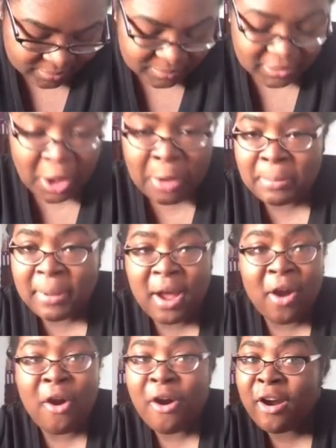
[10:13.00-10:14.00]
with all my
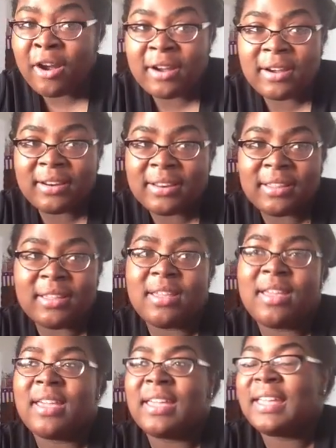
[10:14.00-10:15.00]
heart.
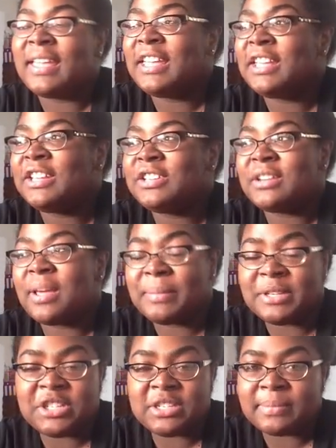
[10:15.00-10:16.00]
And, I
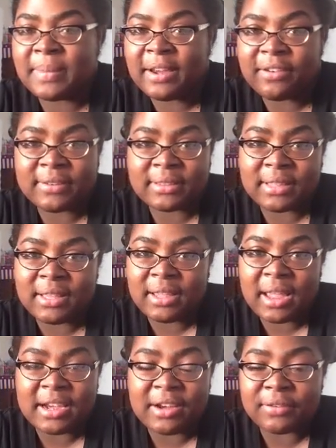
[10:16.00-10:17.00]
mean, she's my
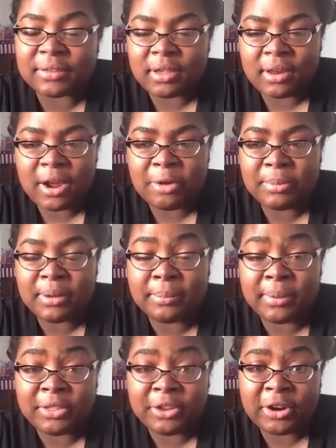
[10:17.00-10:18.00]
everything. I never thought I would be a
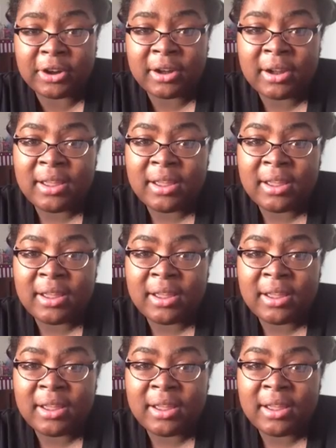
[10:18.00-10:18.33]
mother.